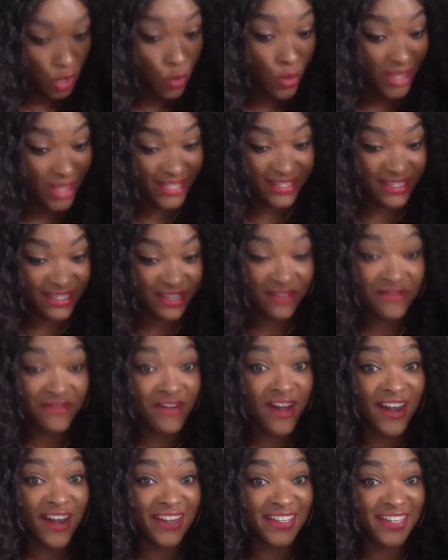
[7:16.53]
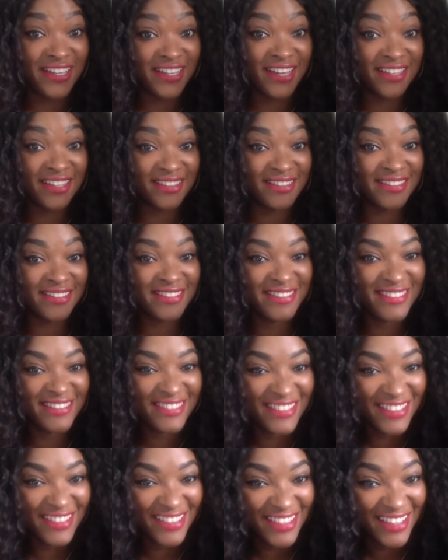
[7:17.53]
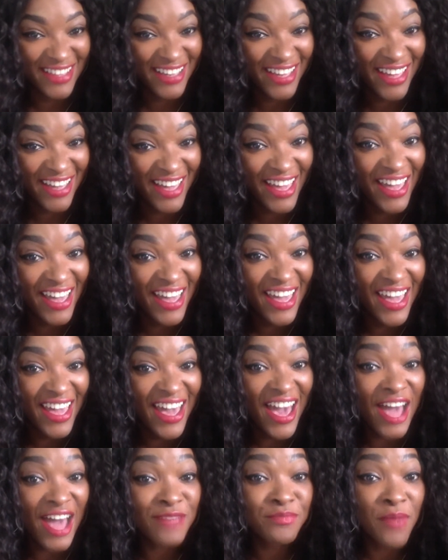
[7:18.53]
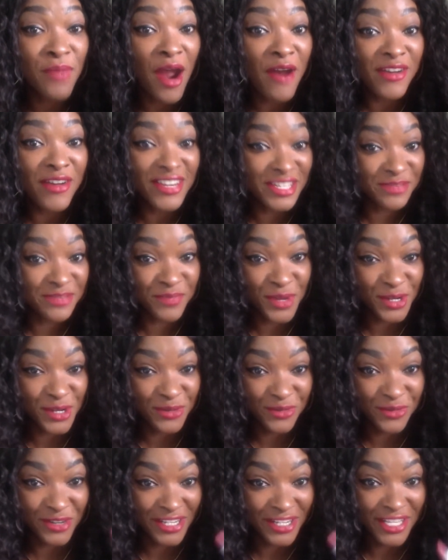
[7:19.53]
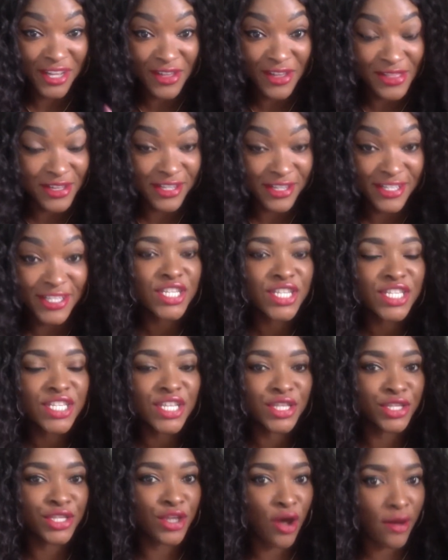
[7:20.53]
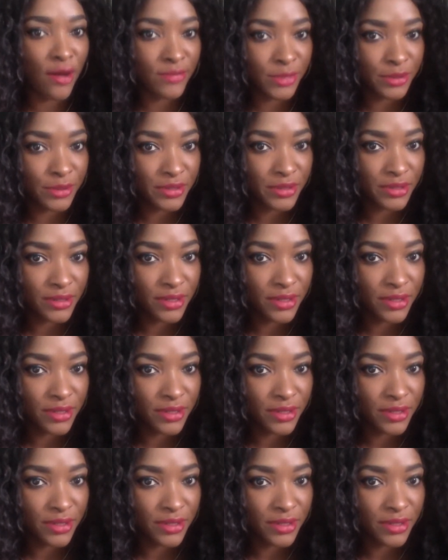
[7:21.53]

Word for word: Gwen Stefani and, and Marilyn Monroe and the others. It's normal.